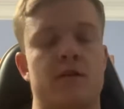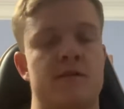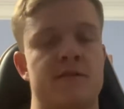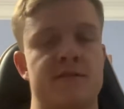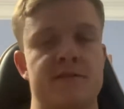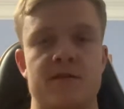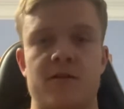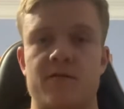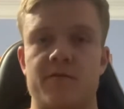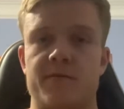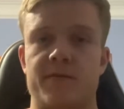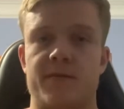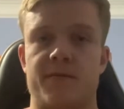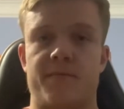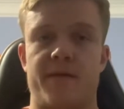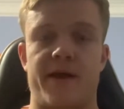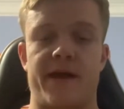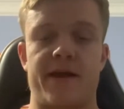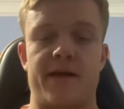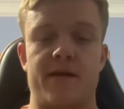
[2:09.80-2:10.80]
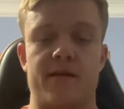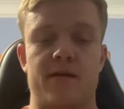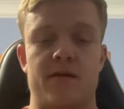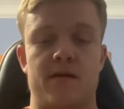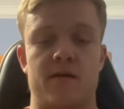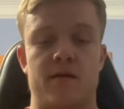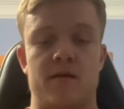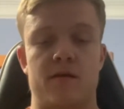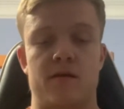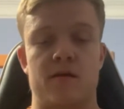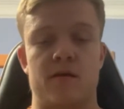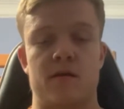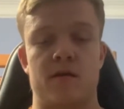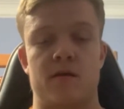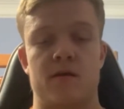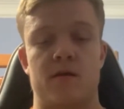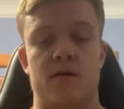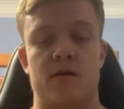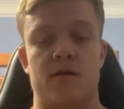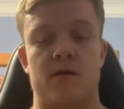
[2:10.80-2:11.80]
start with the bad.
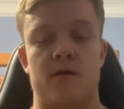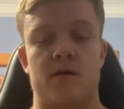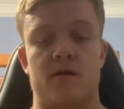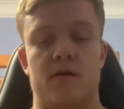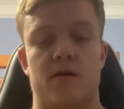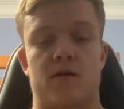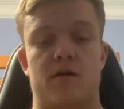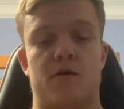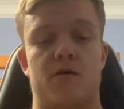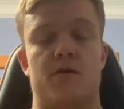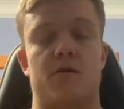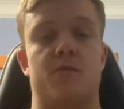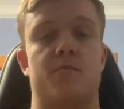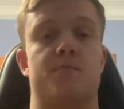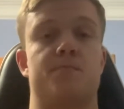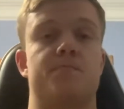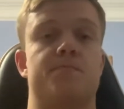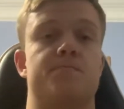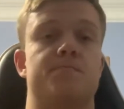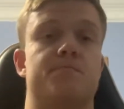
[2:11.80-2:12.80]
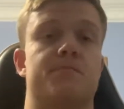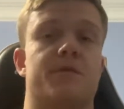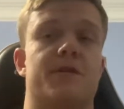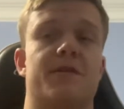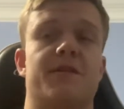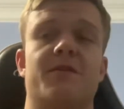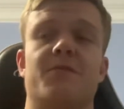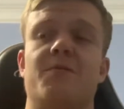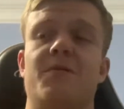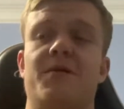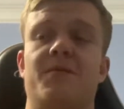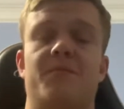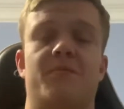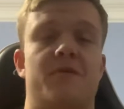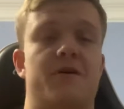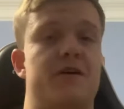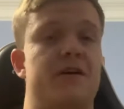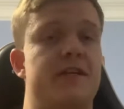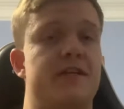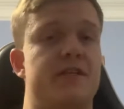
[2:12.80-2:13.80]
There wasn't
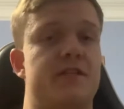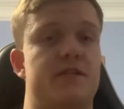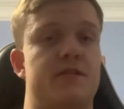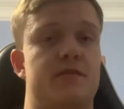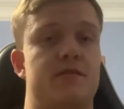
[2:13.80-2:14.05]
much.